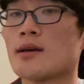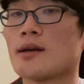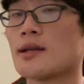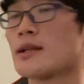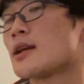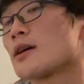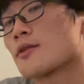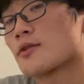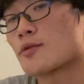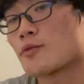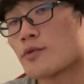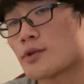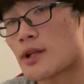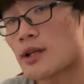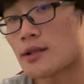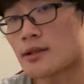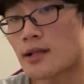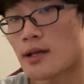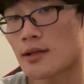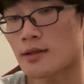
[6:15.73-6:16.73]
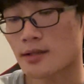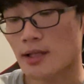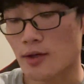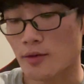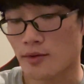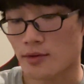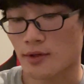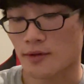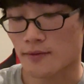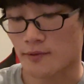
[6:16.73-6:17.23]
And yeah, so that
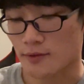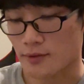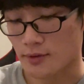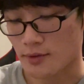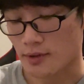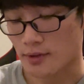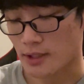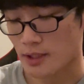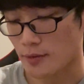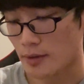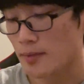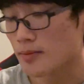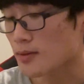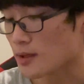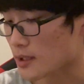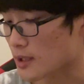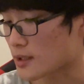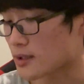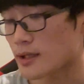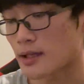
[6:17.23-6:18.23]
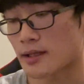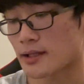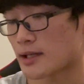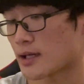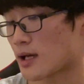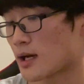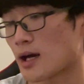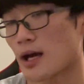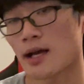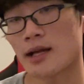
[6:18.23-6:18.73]
was the first song that we played, and
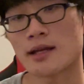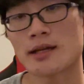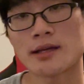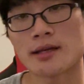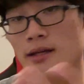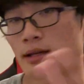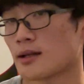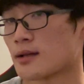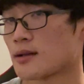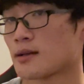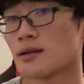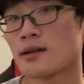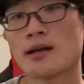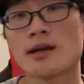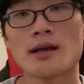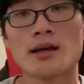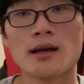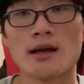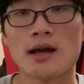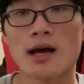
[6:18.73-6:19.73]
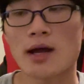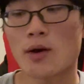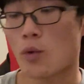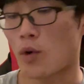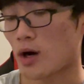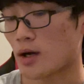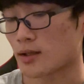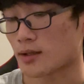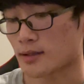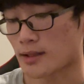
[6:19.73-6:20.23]
yeah, I
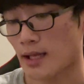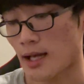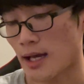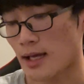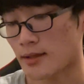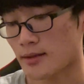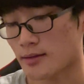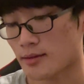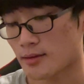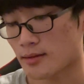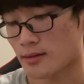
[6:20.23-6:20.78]
won that